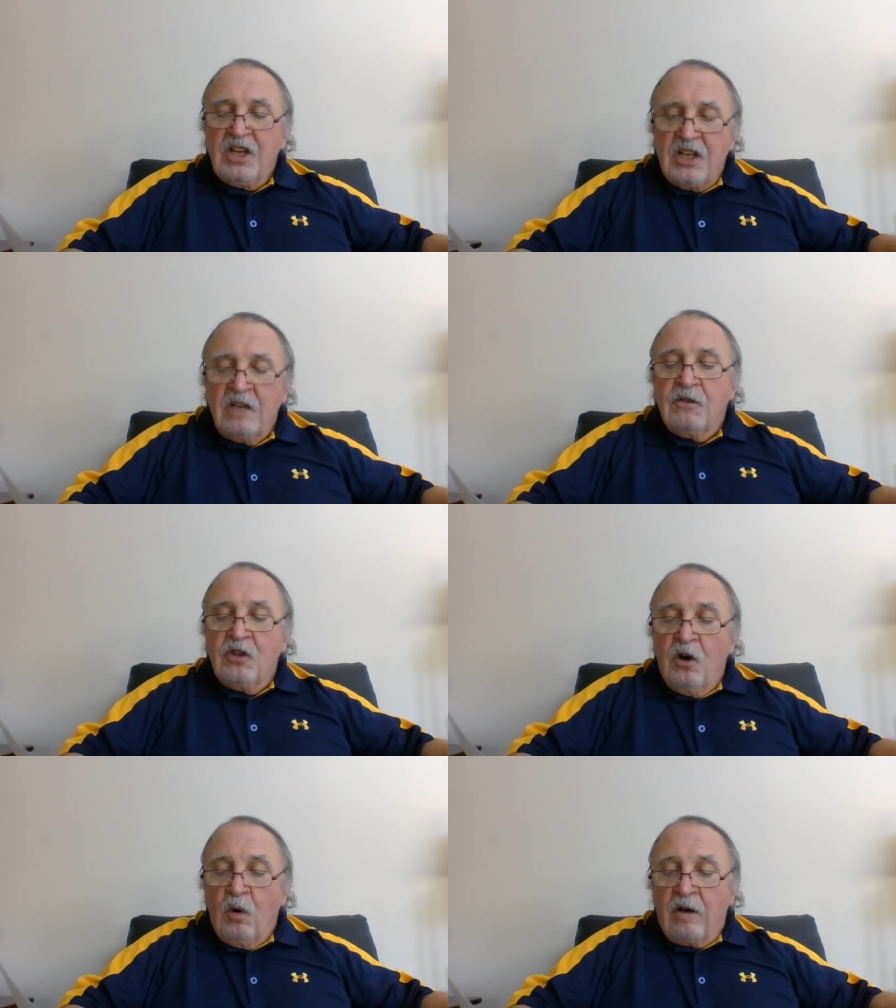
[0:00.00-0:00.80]
even
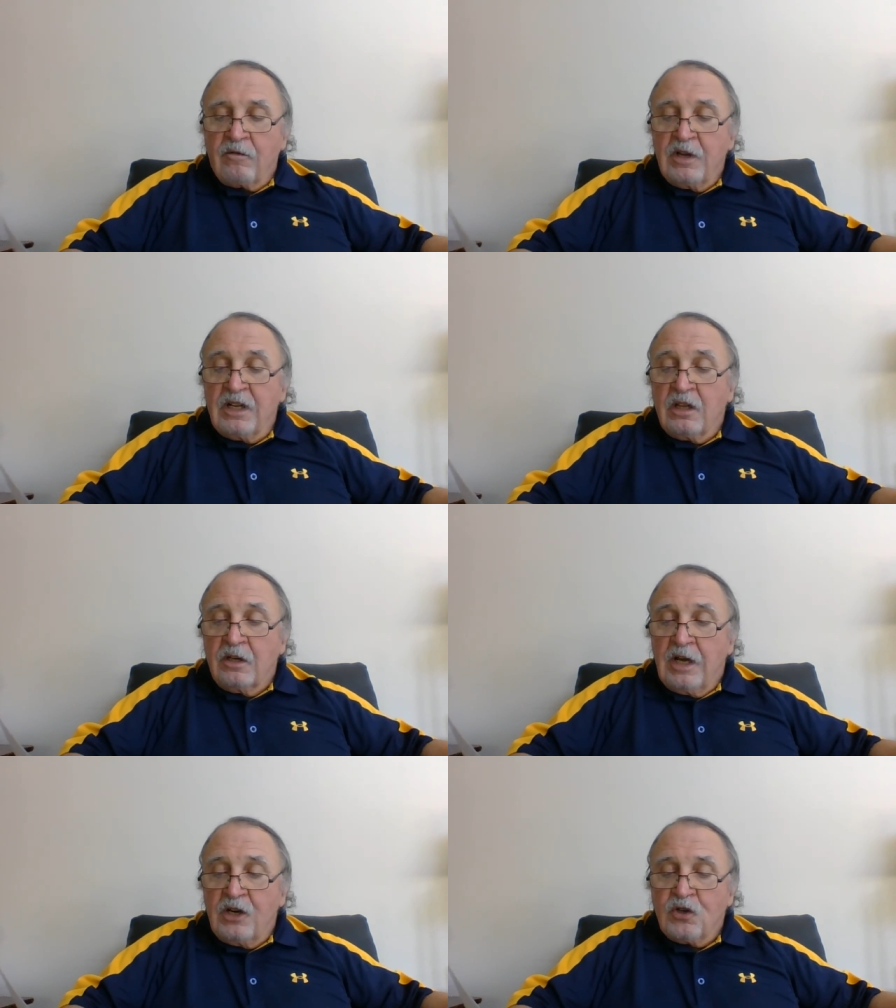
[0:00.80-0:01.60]
though every
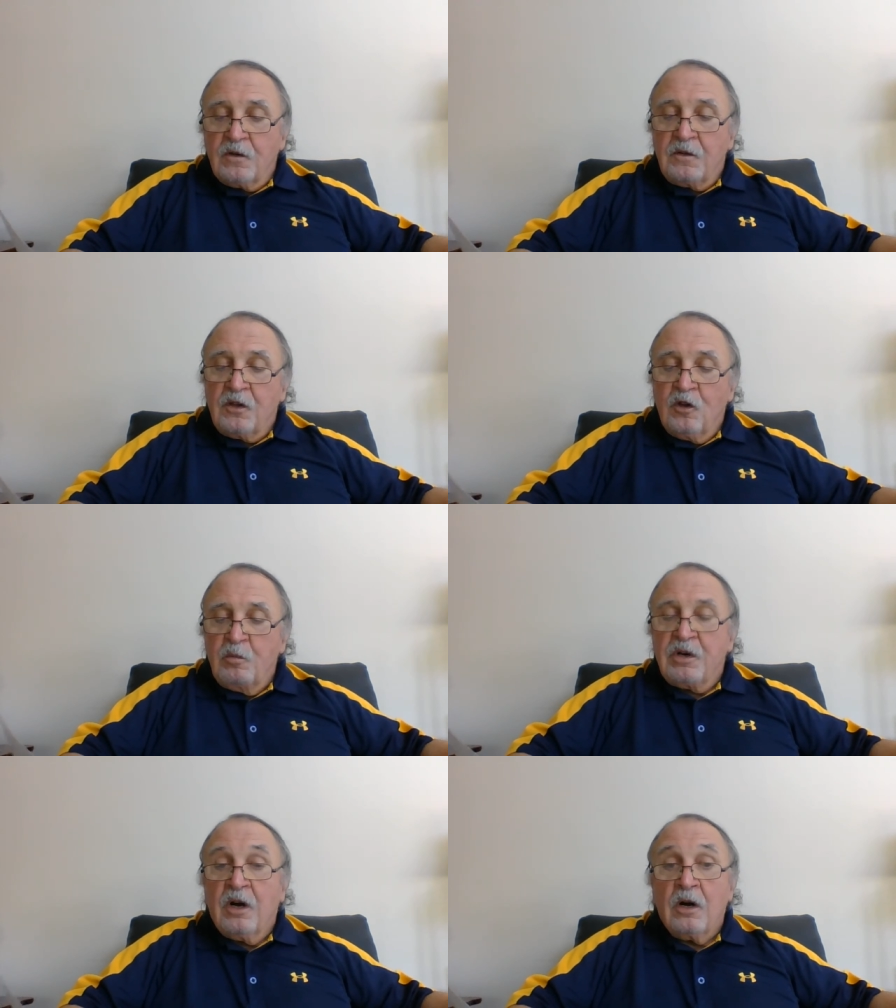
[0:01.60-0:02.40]
inclination of the
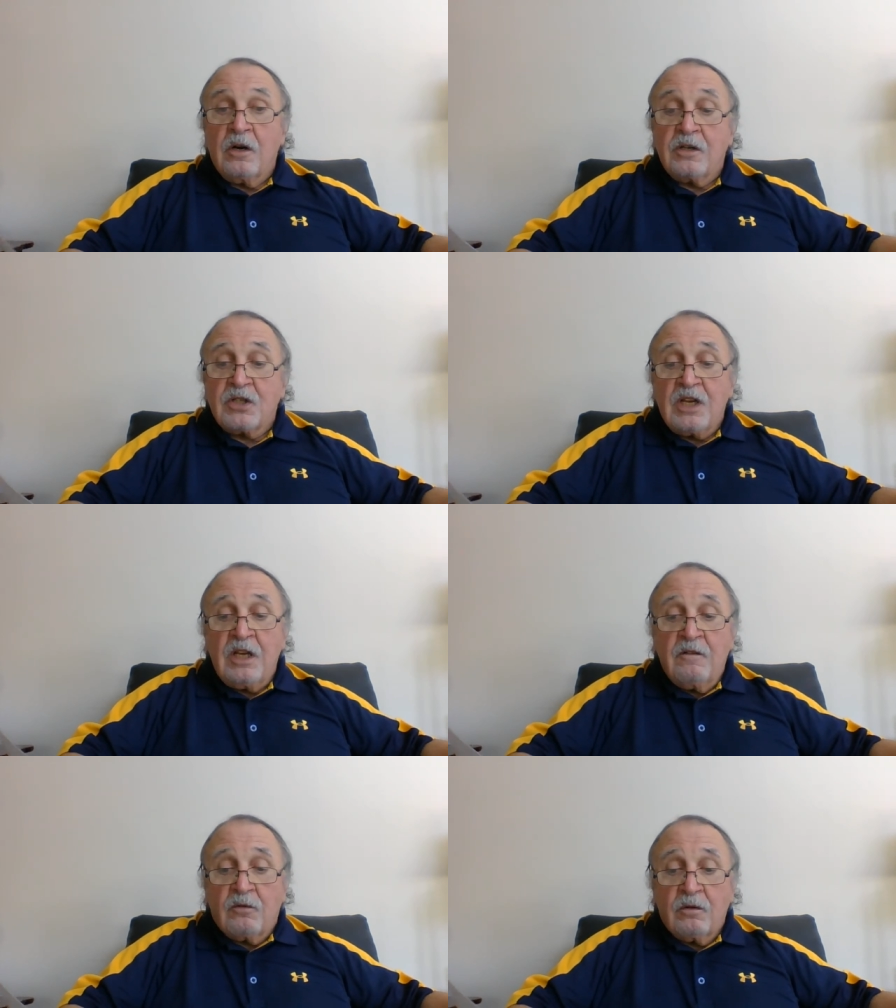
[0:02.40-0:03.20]
human heart is
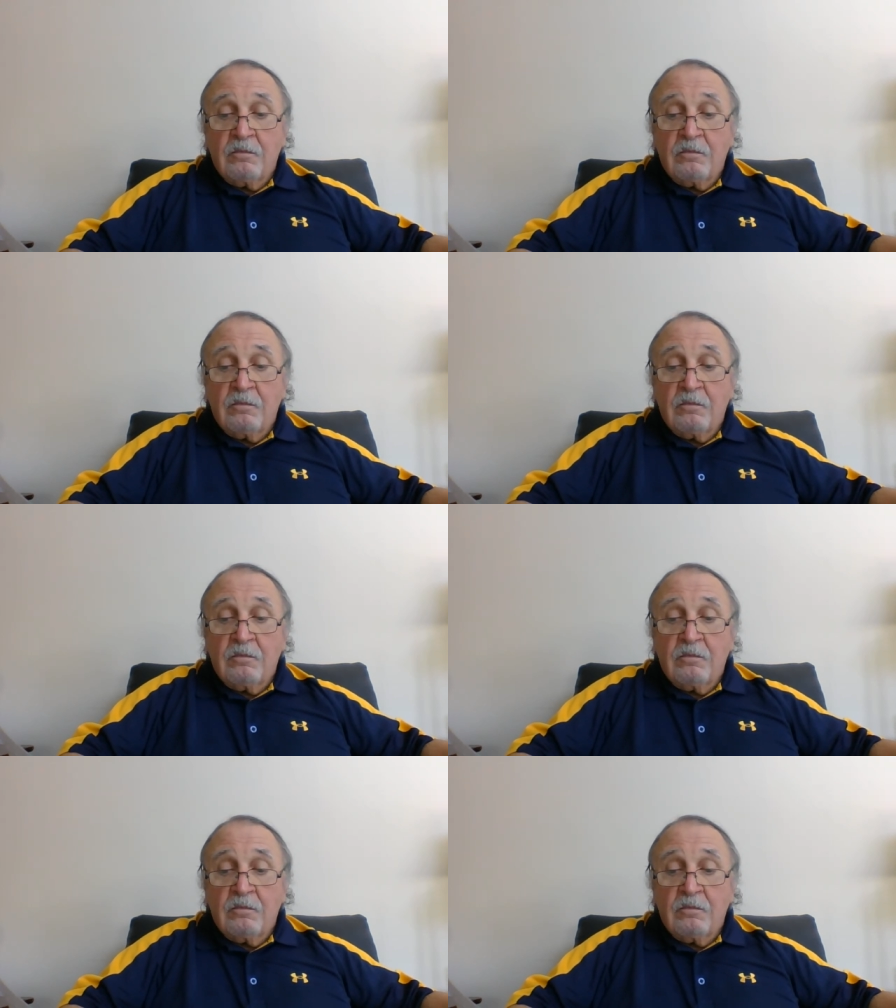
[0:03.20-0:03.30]
evil.